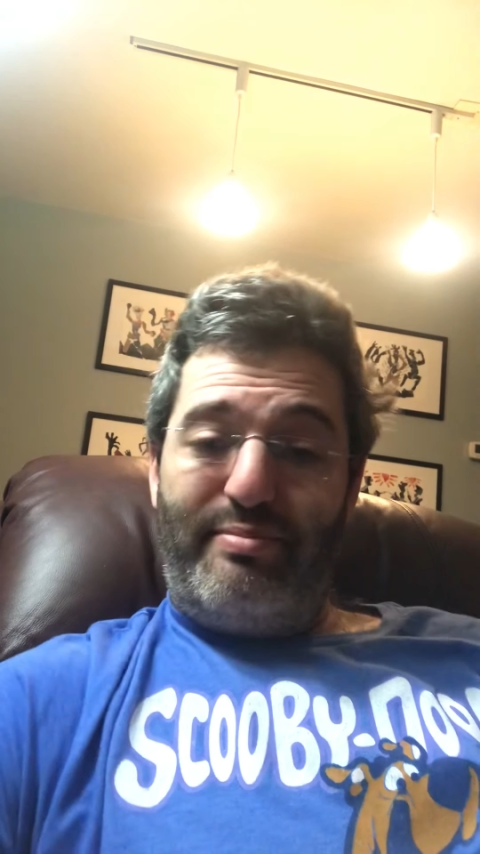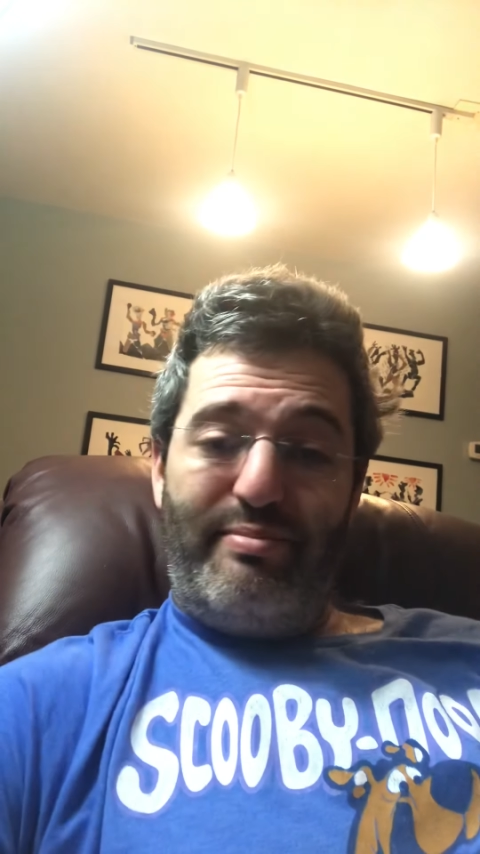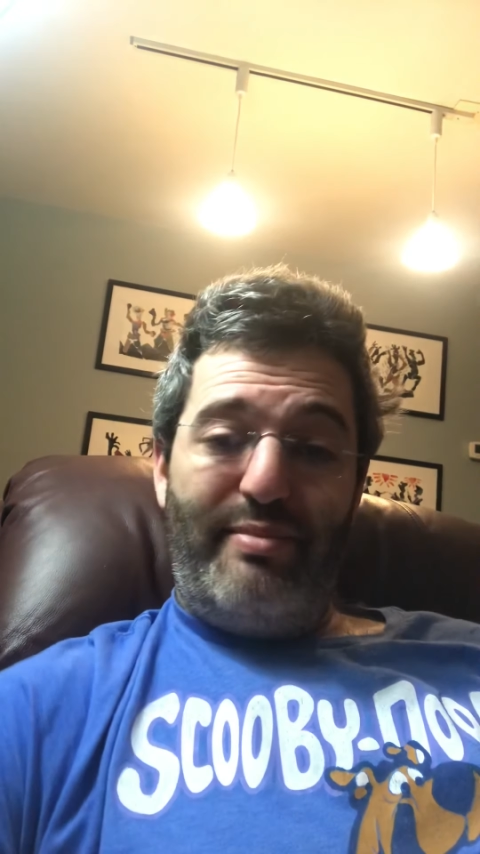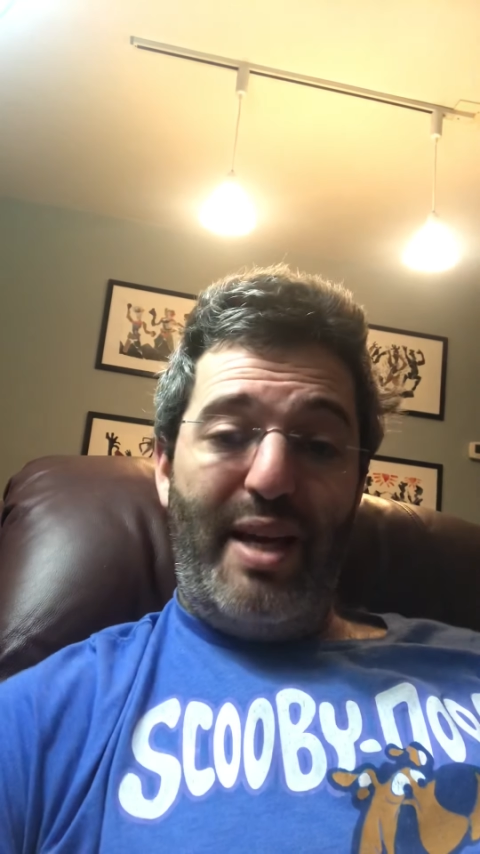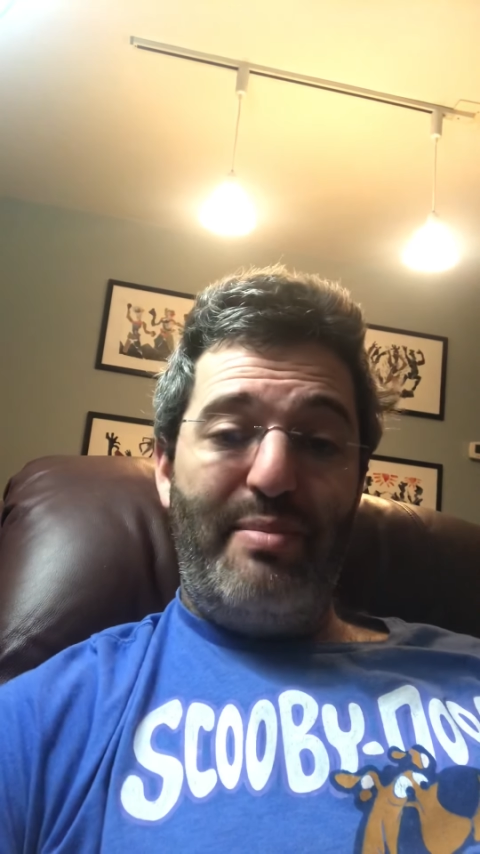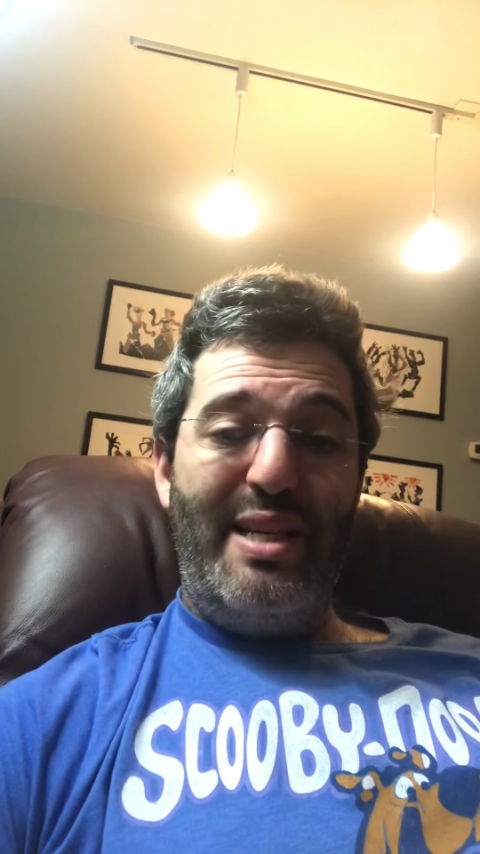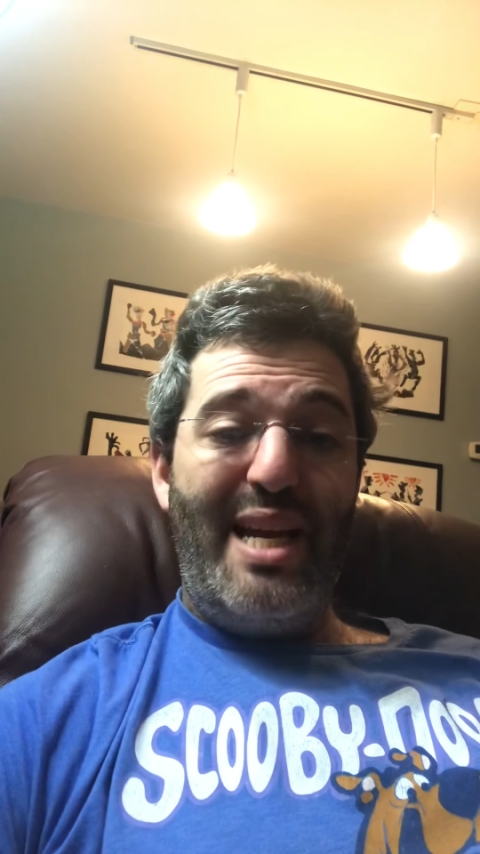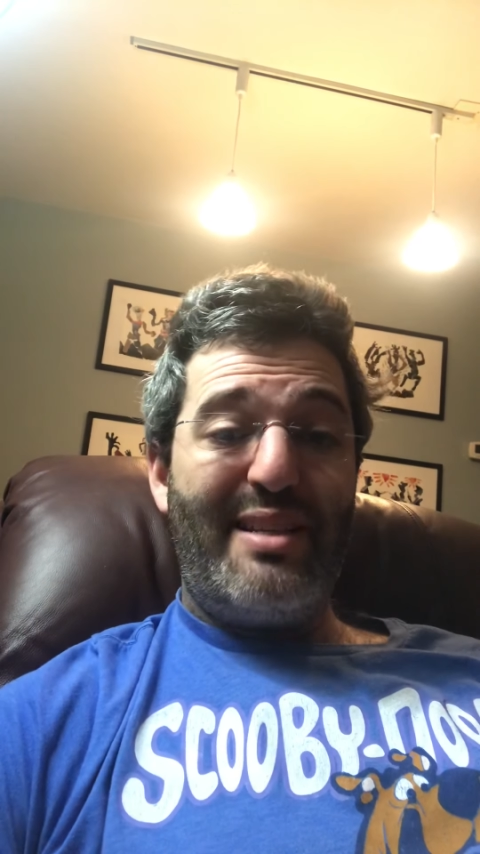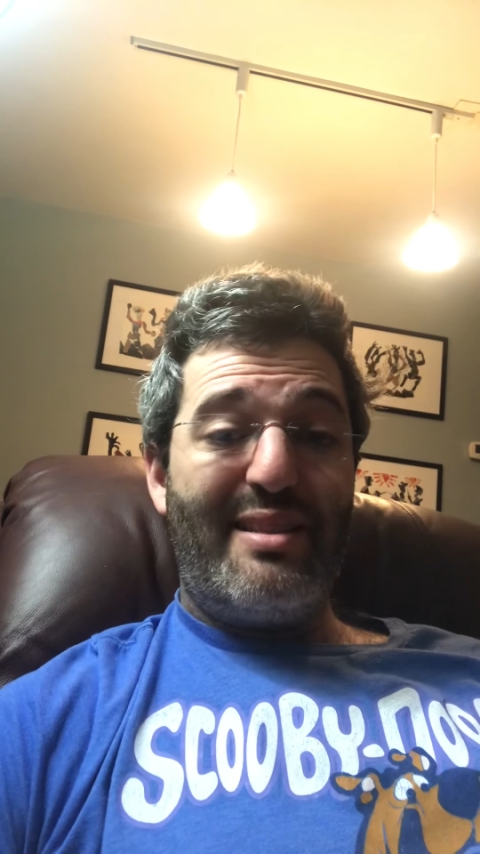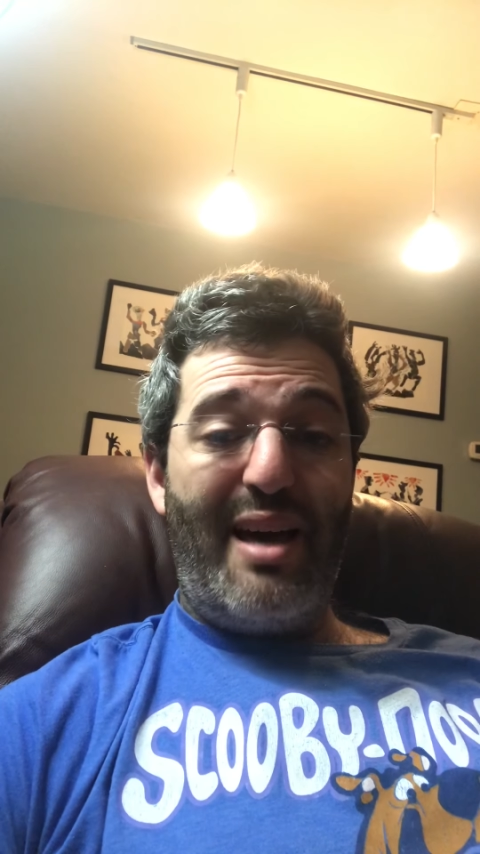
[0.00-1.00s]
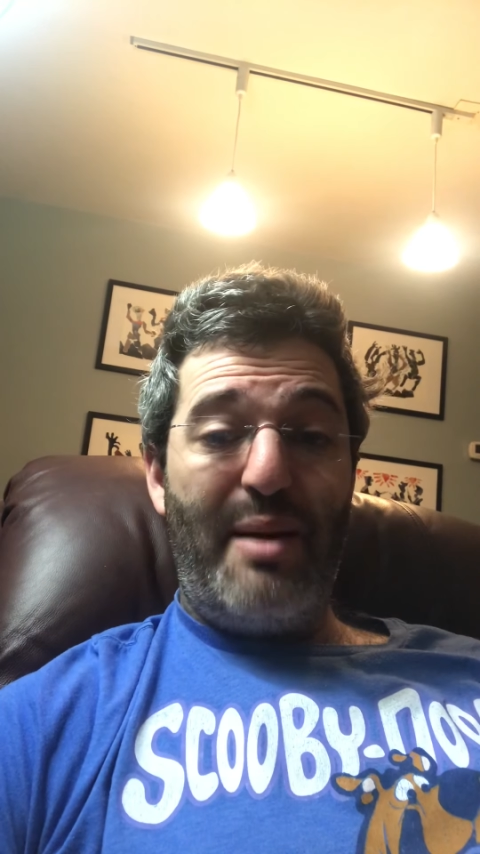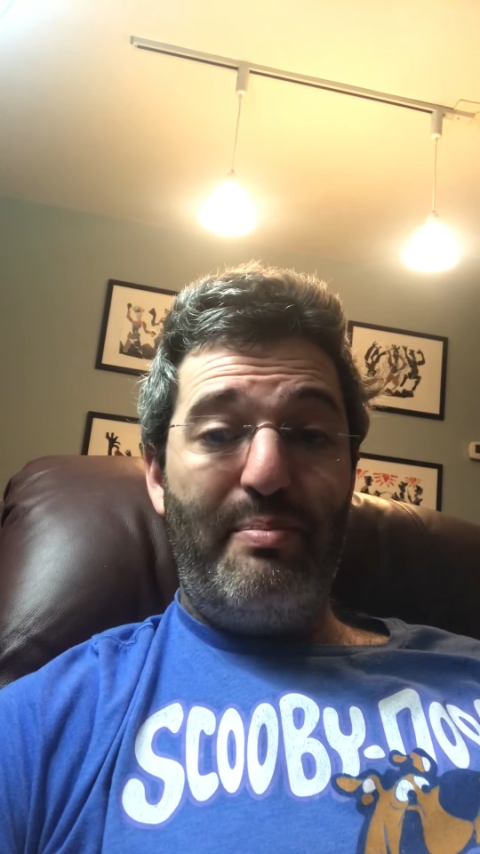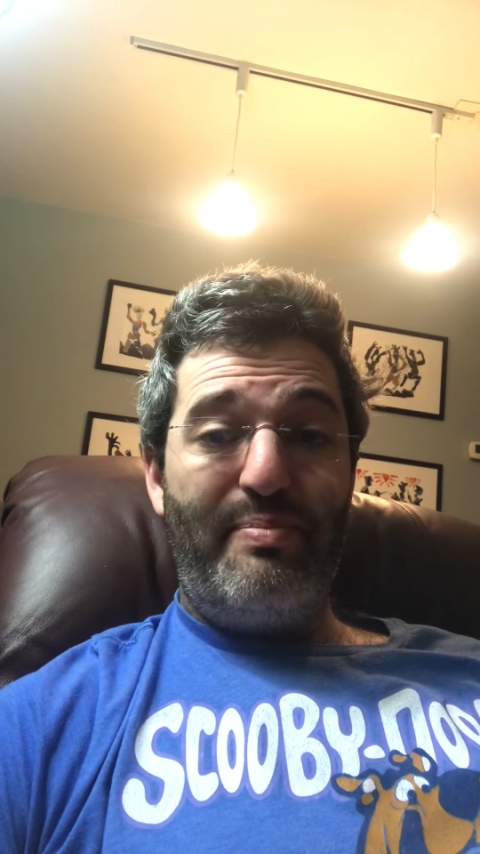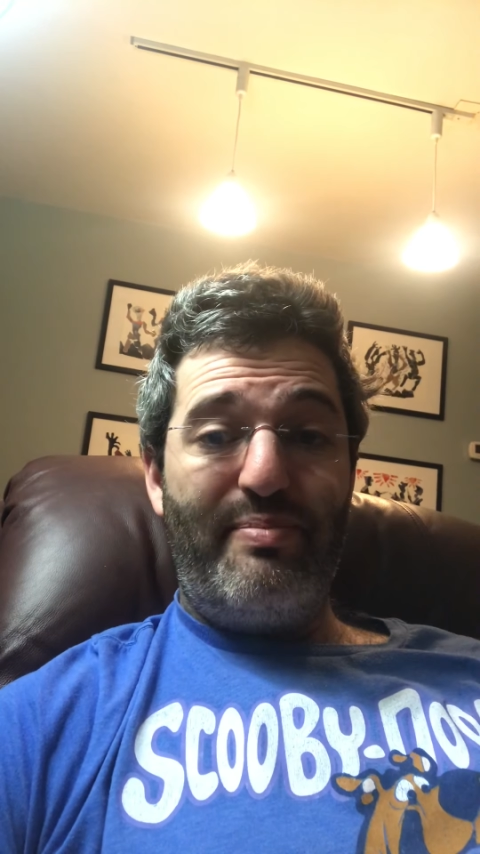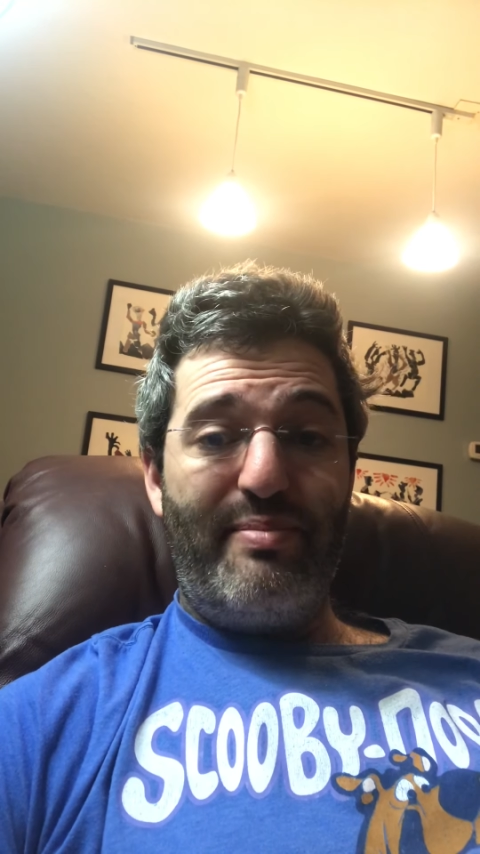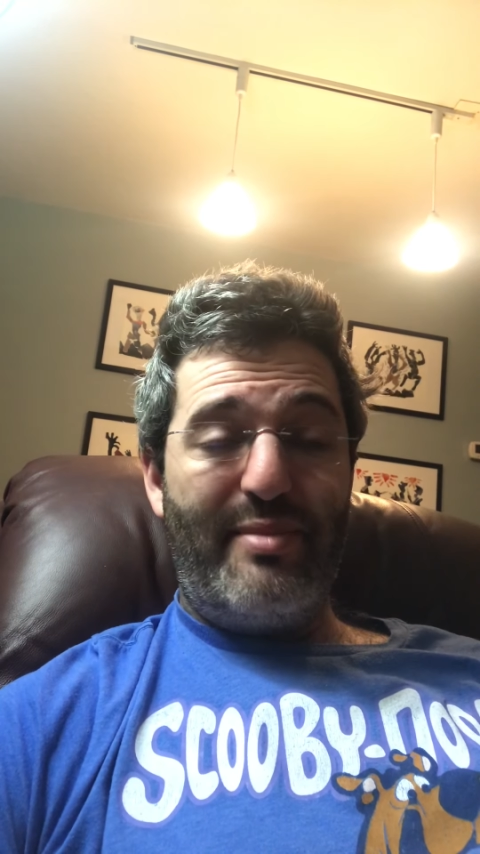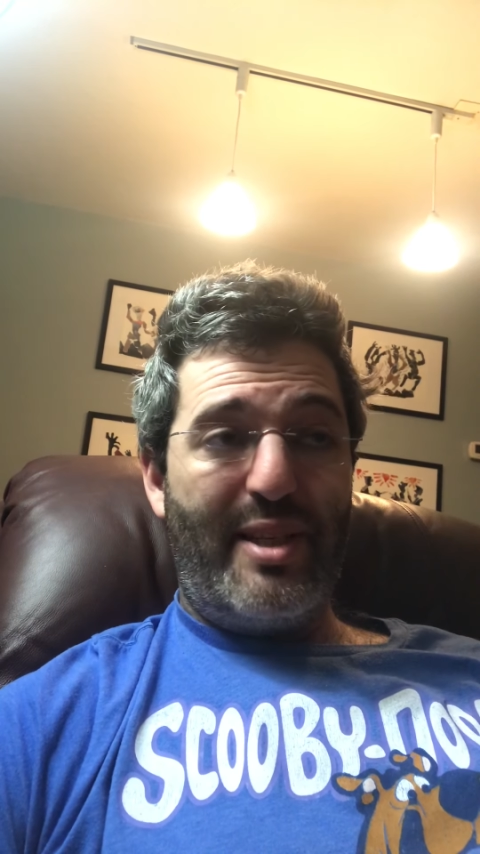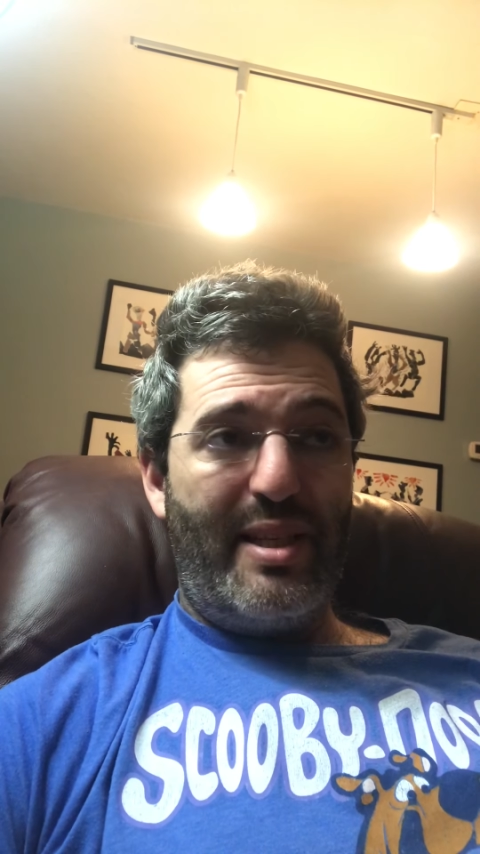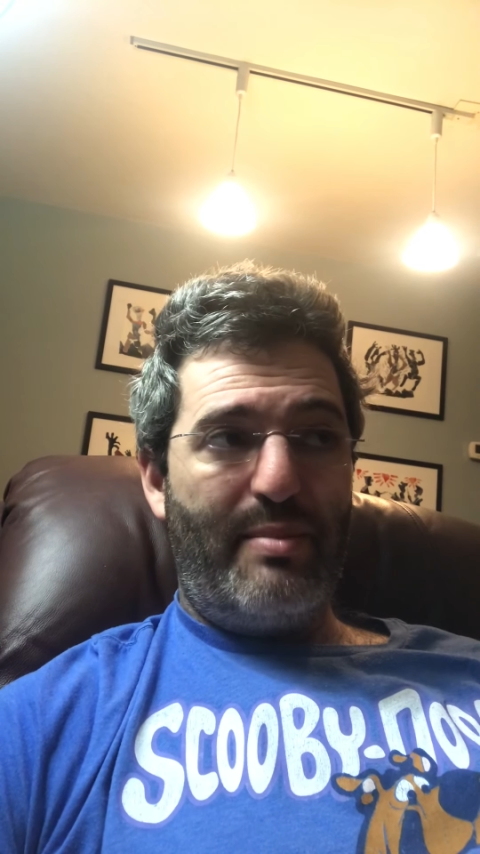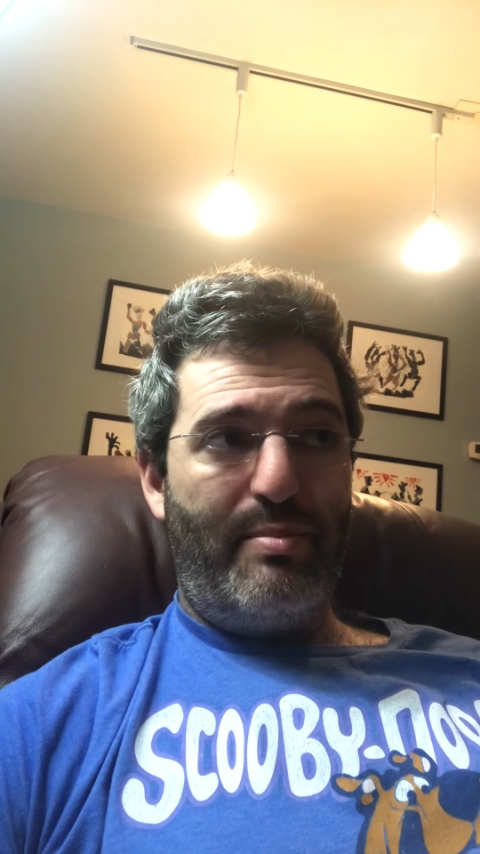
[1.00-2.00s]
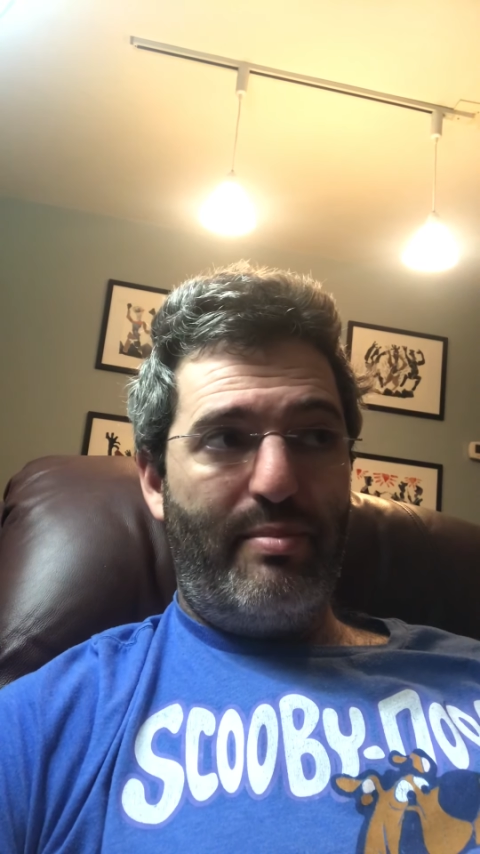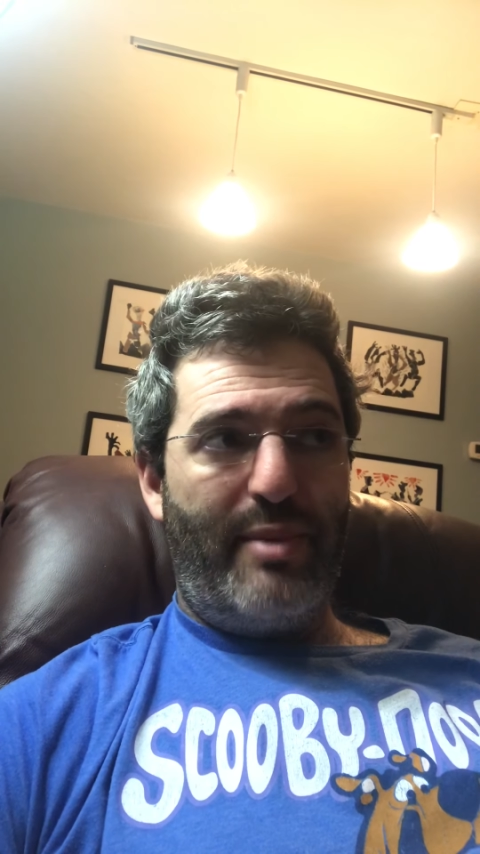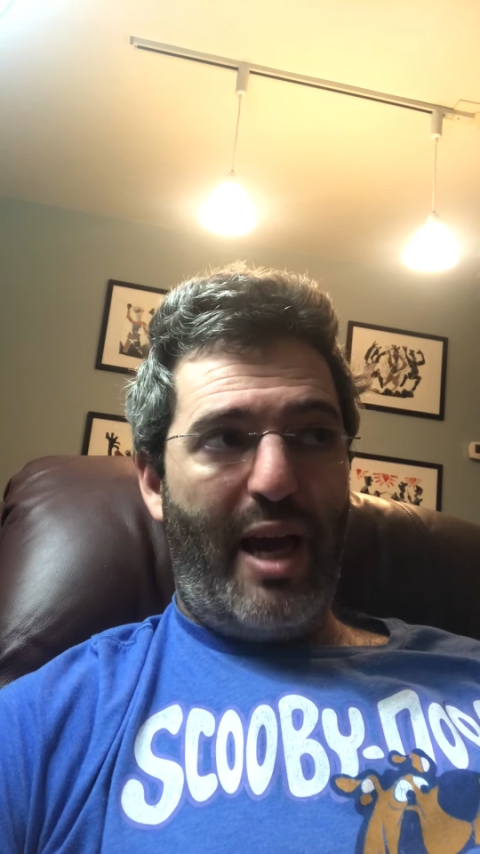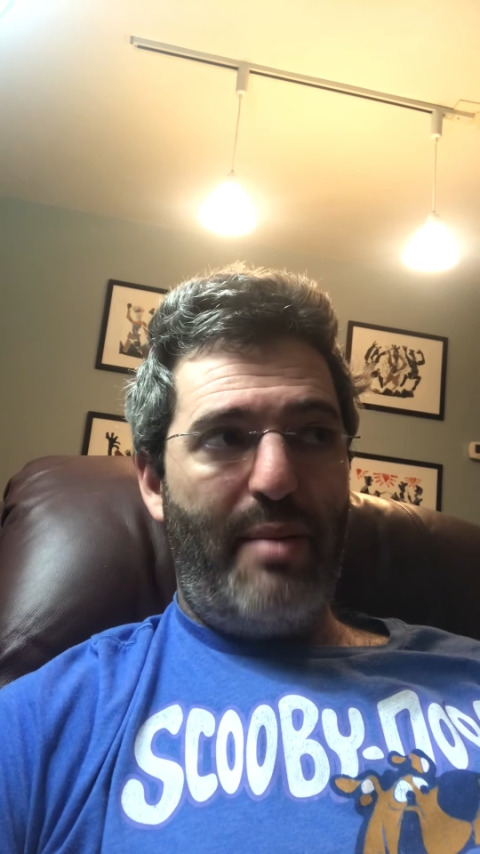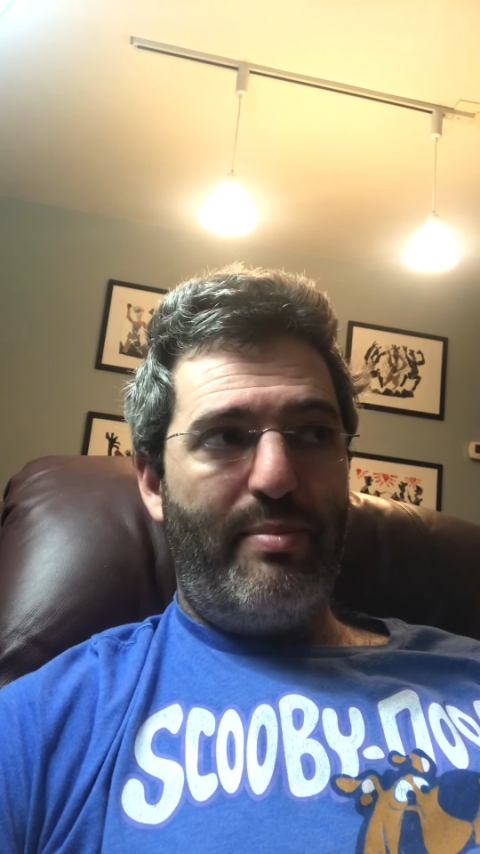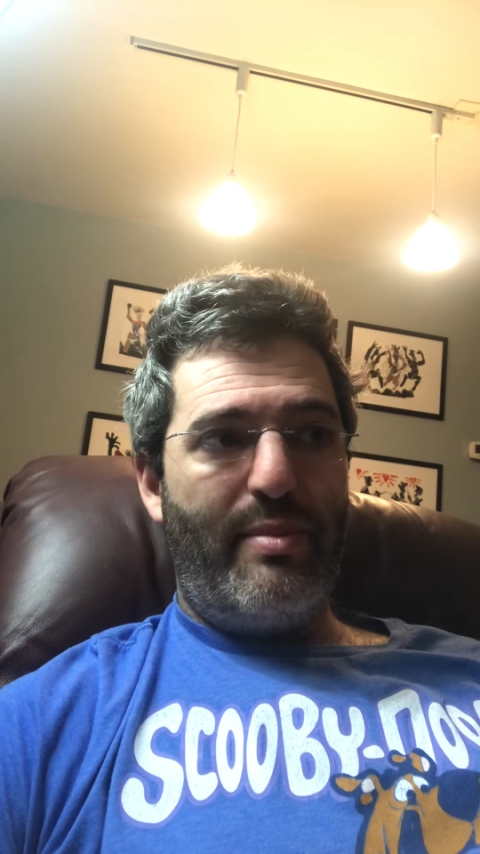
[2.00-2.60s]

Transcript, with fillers: Maybe next time. Okay?